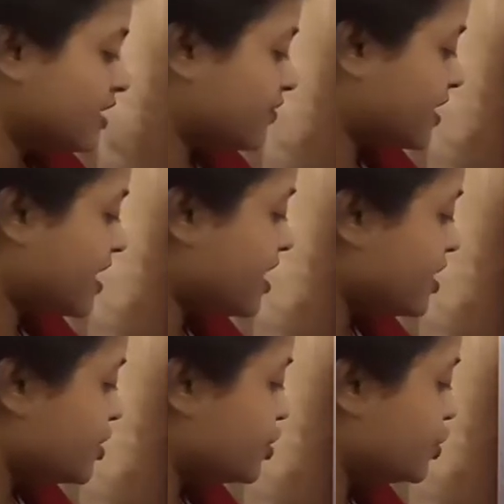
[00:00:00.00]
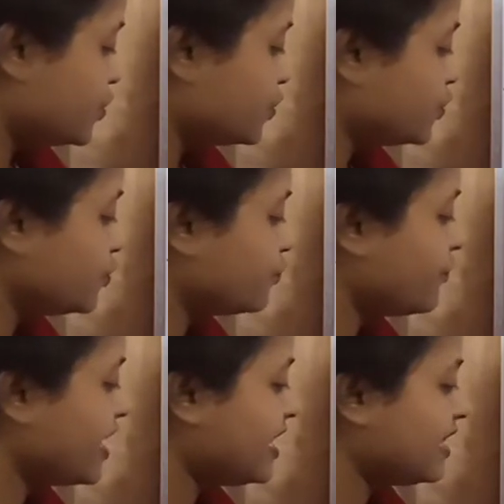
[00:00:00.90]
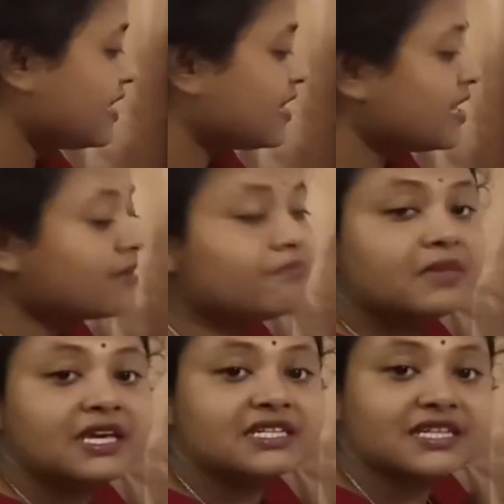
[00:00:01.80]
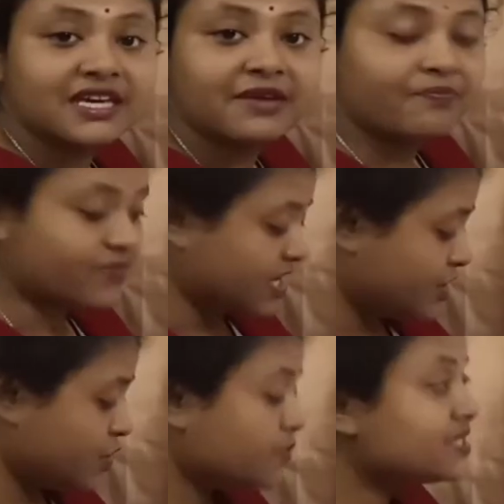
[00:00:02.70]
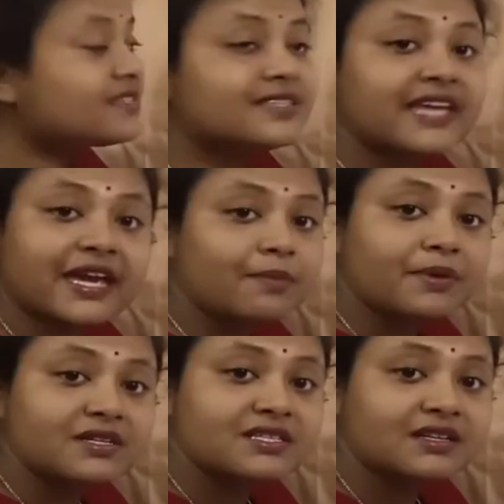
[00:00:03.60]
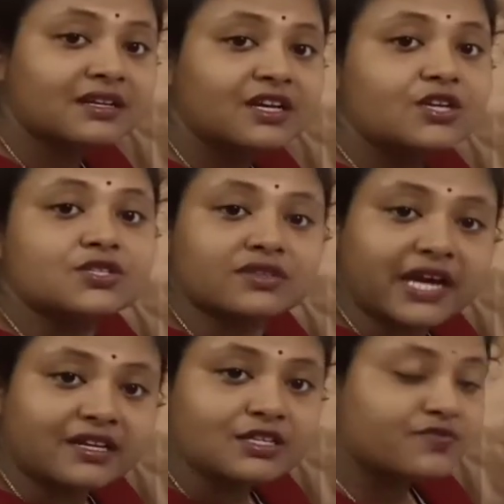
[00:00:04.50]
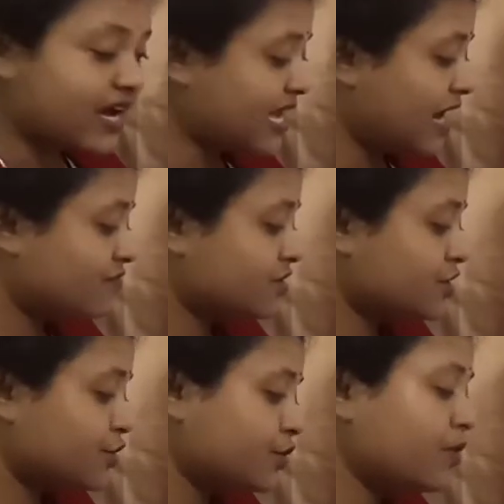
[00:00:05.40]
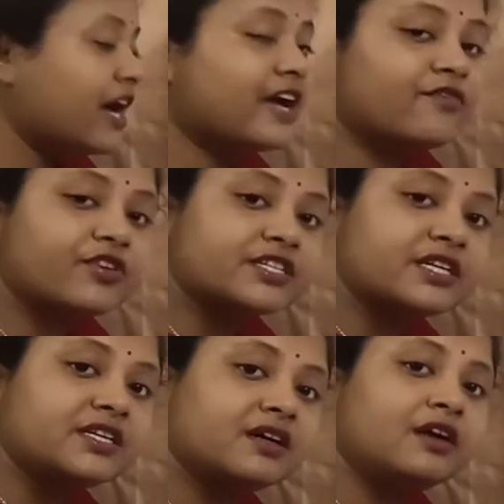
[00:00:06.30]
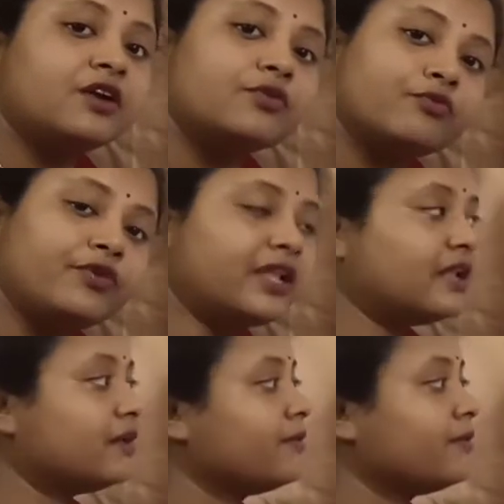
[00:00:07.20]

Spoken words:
Okay, you will meet him. You is the second person. So that is why after you I have written here will.